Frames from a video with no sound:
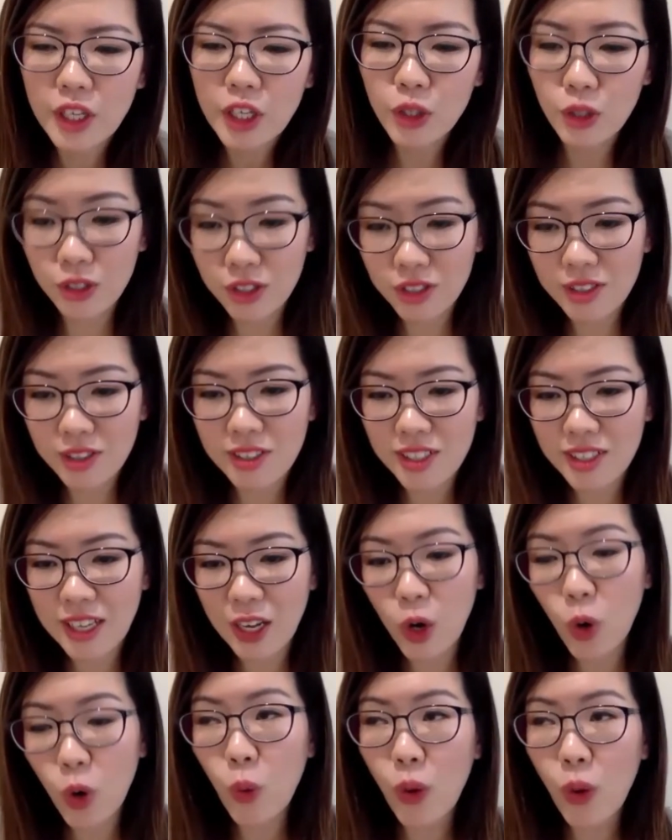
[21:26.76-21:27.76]
consciously that,
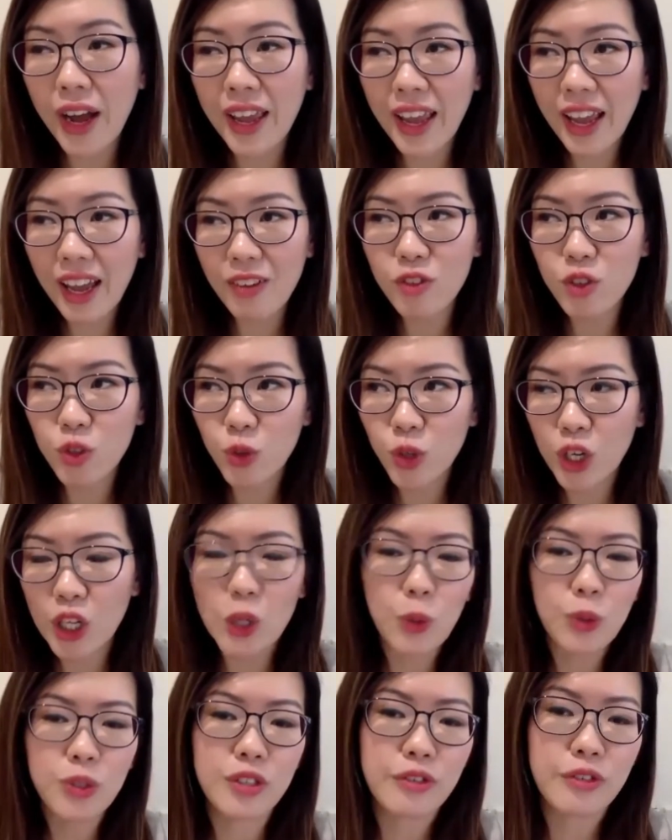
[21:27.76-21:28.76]
oh, I have to
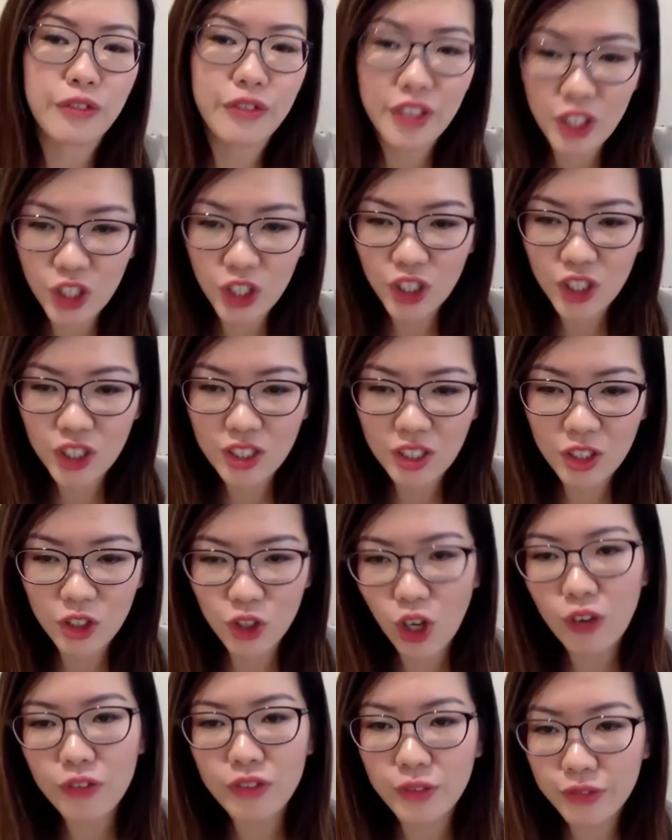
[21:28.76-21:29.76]
close the
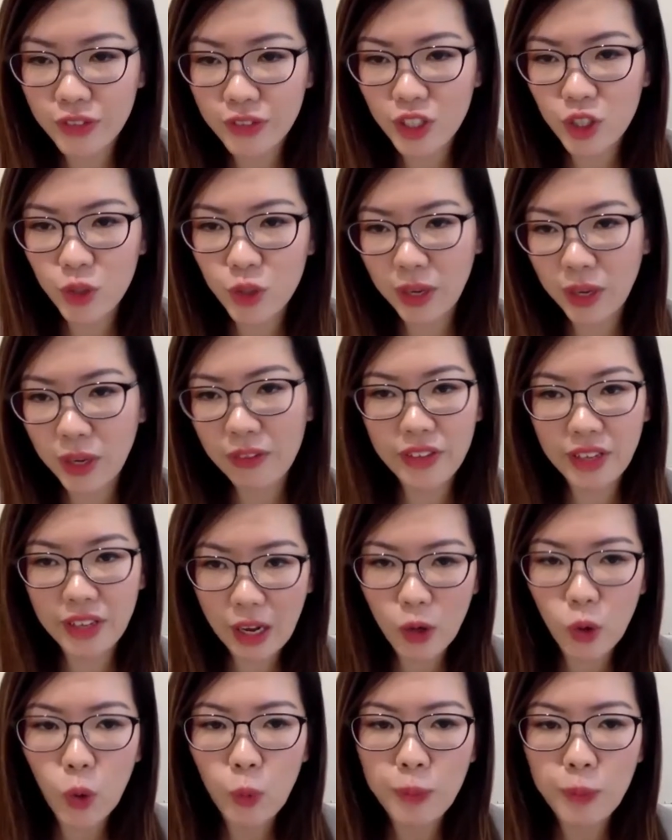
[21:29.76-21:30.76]
door of the fridge after
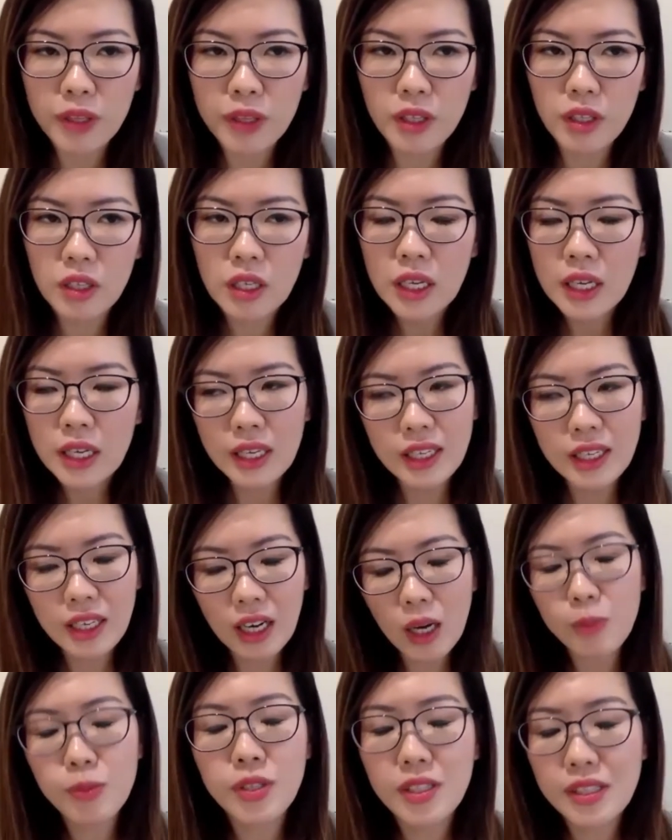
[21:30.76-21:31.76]
I opened it. It
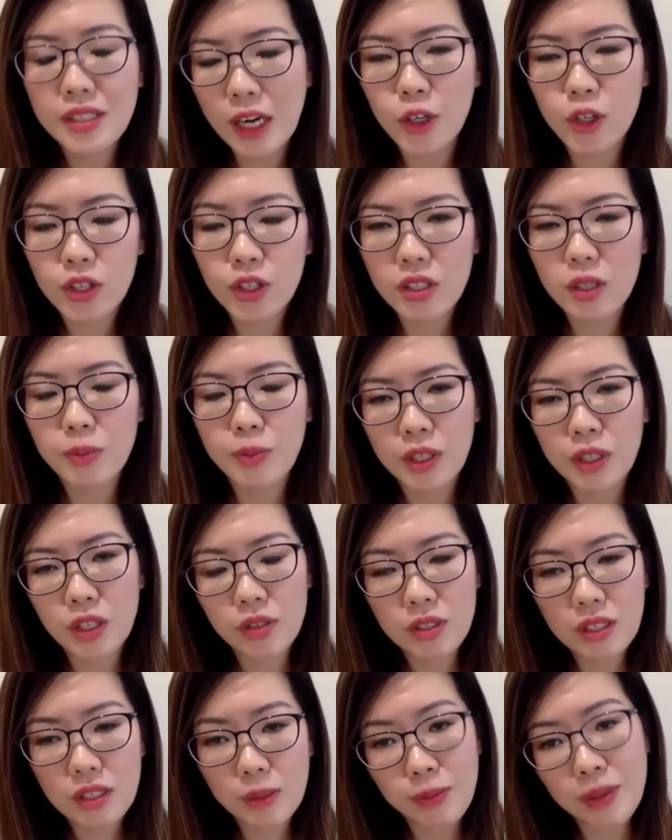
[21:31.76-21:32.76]
comes naturally
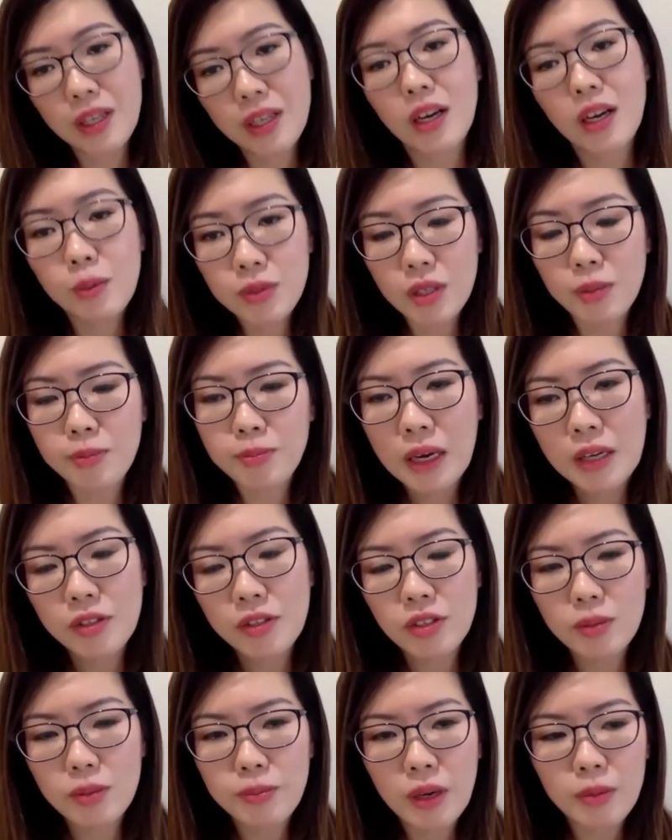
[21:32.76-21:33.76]
because it becomes a
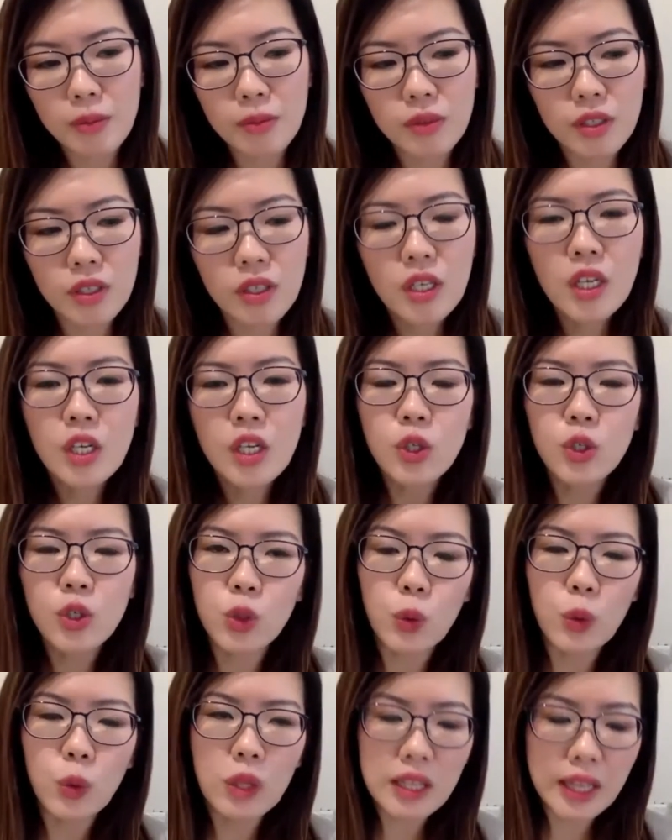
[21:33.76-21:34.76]
muscle memory. So
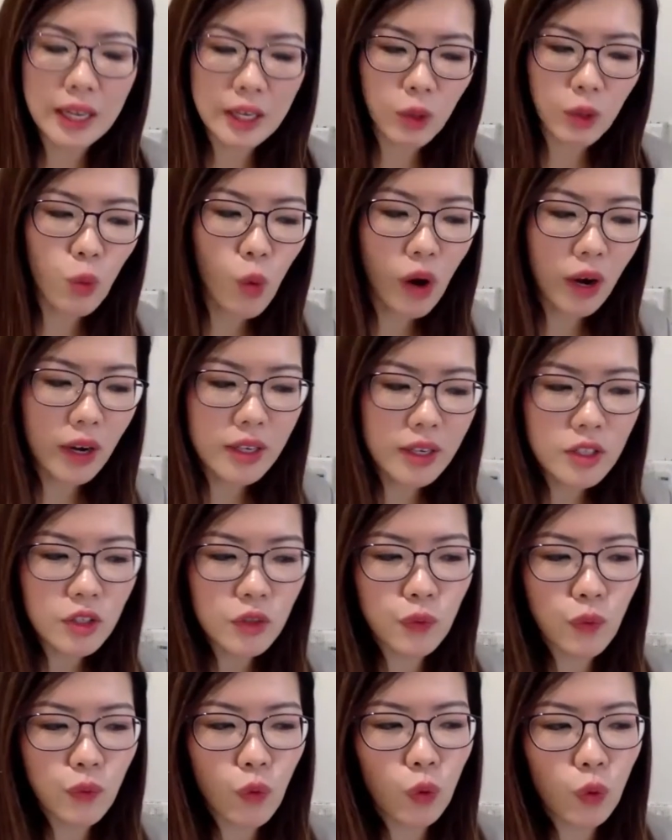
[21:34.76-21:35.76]
likewise
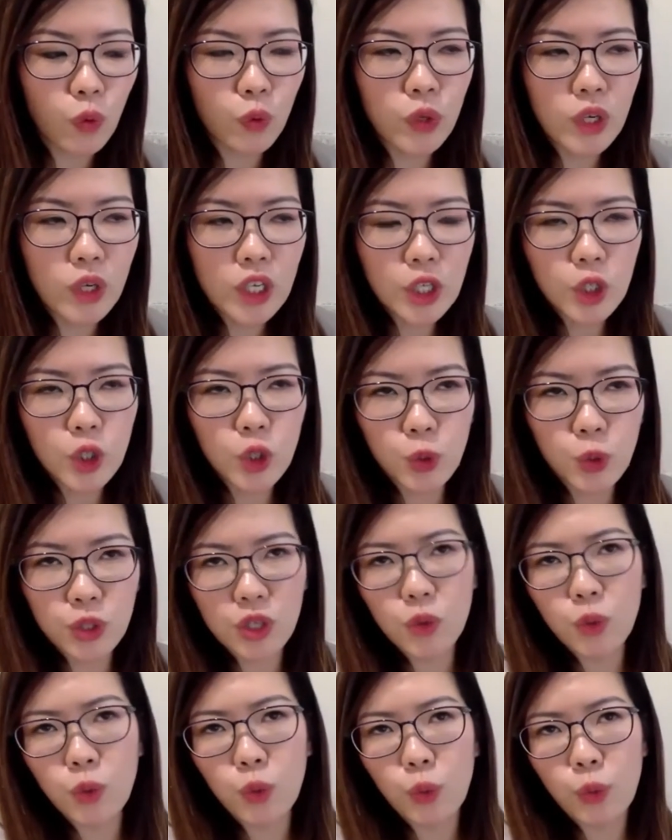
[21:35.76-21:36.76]
for
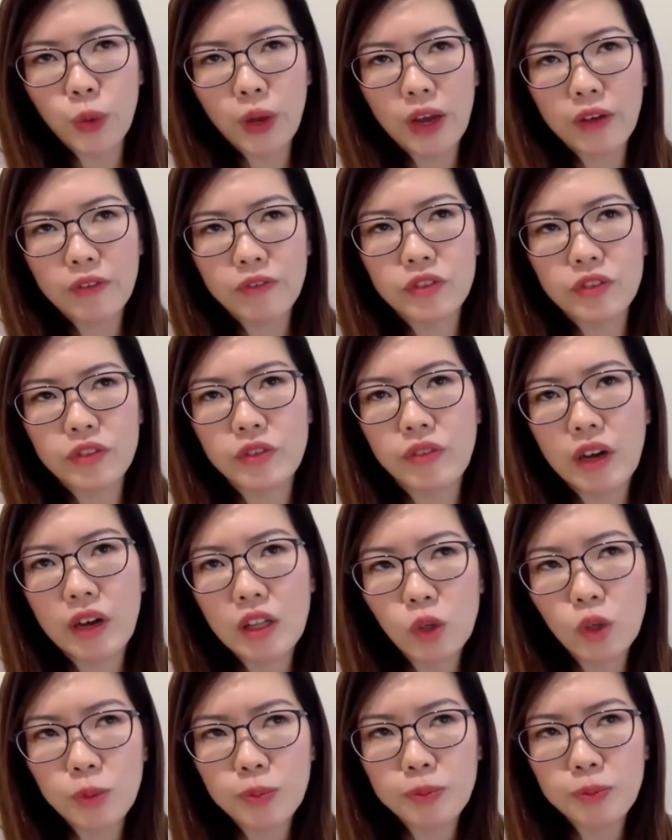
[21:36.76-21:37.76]
children who have
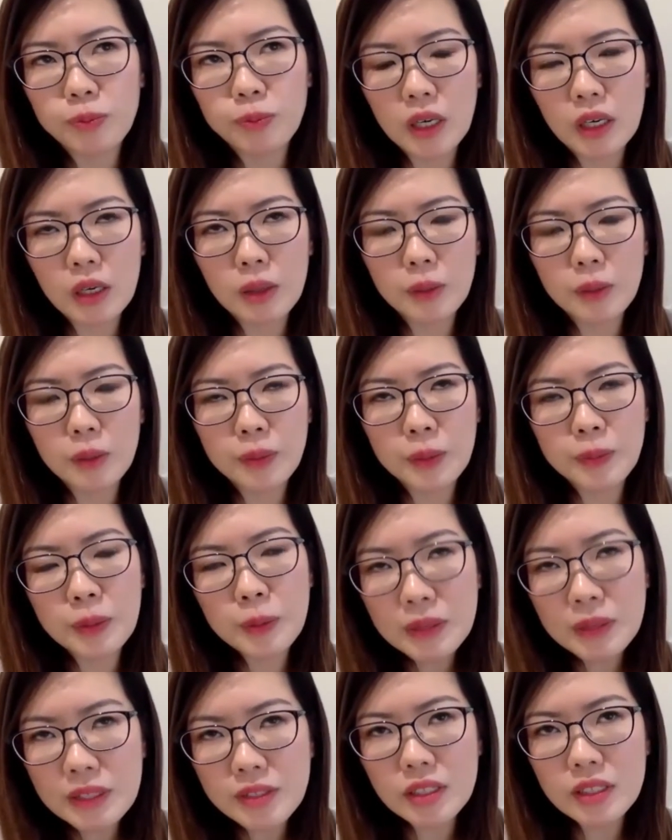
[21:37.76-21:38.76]
developed
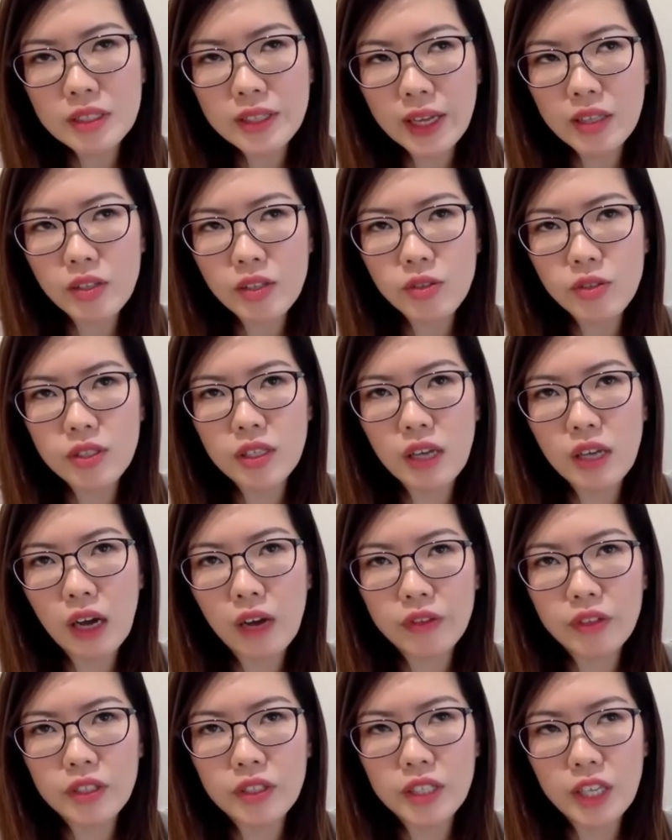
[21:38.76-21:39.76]
people-pleasing tendency
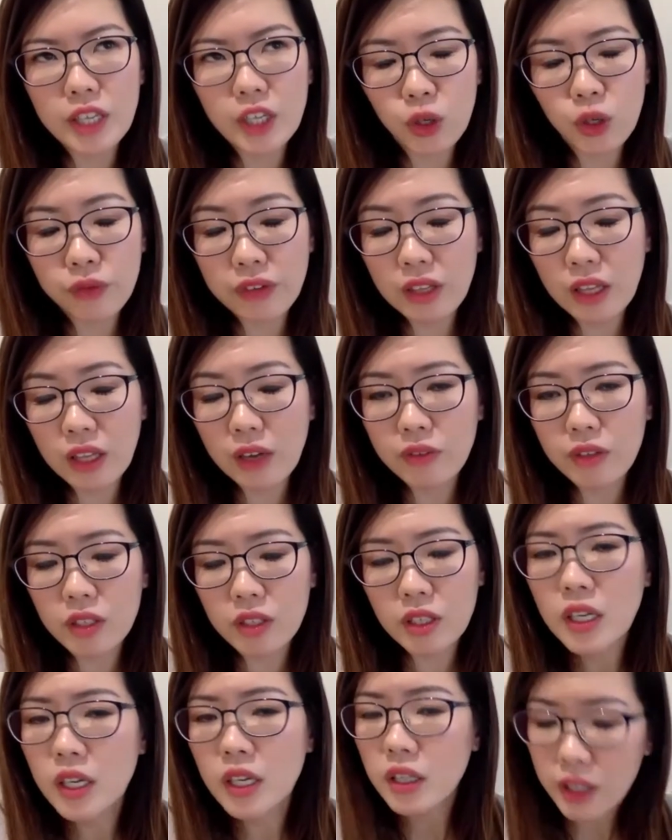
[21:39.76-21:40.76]
after the age of 11,
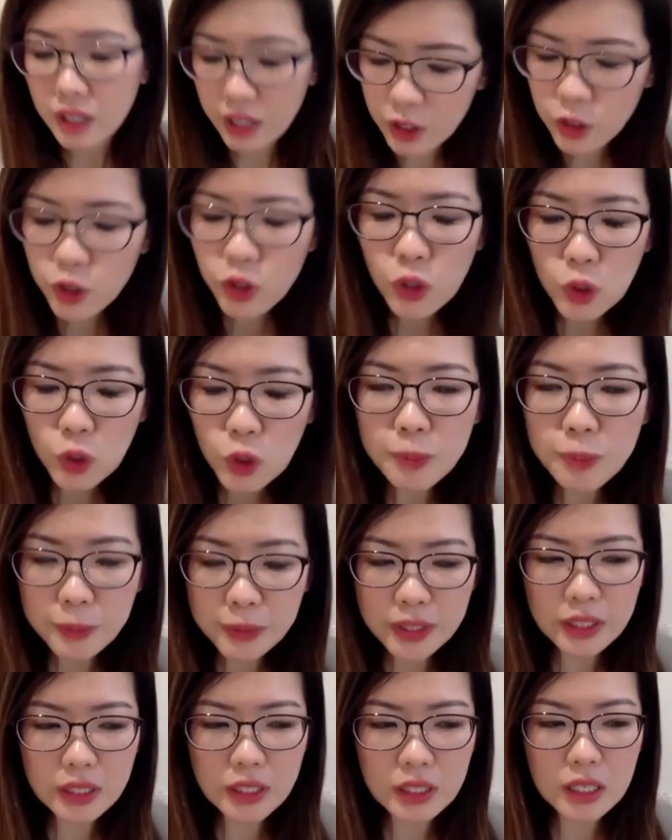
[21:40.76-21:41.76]
they can still
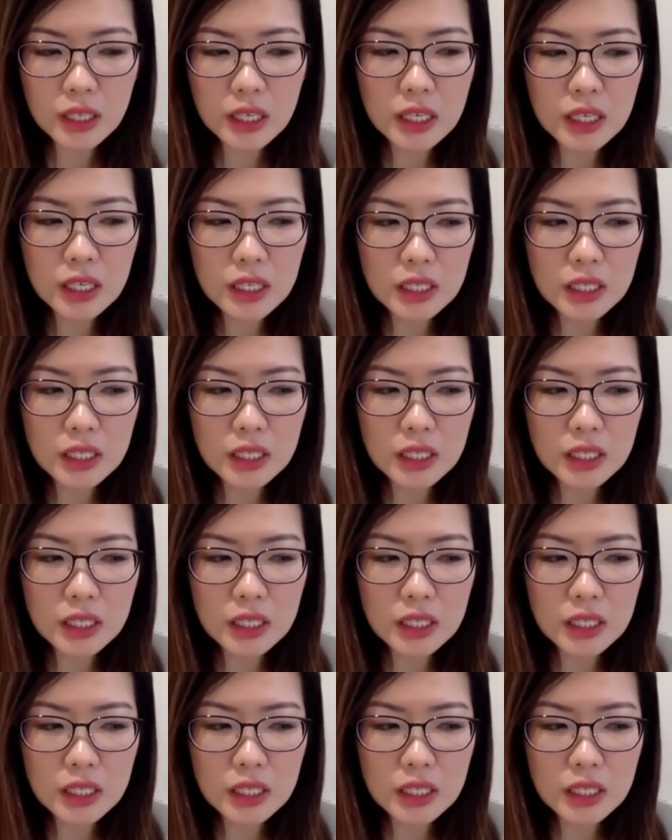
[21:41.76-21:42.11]
be